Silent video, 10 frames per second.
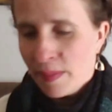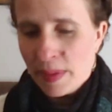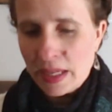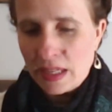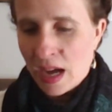
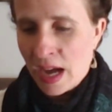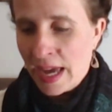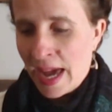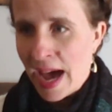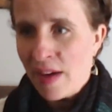But I
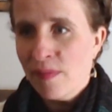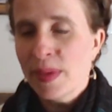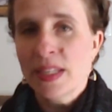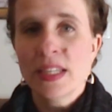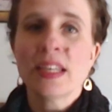have
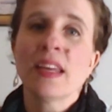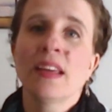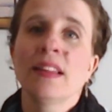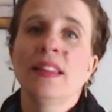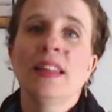been
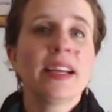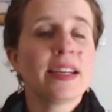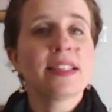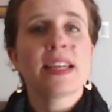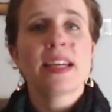knitting, like
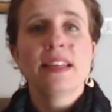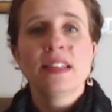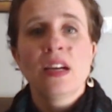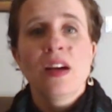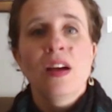I said,
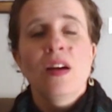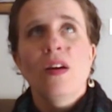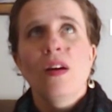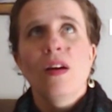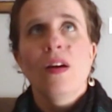
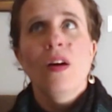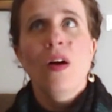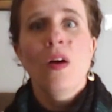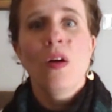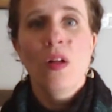
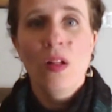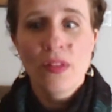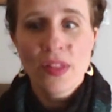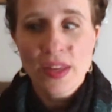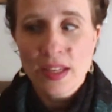
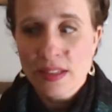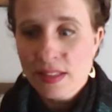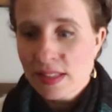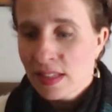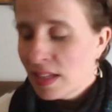all the
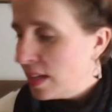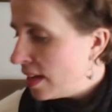things.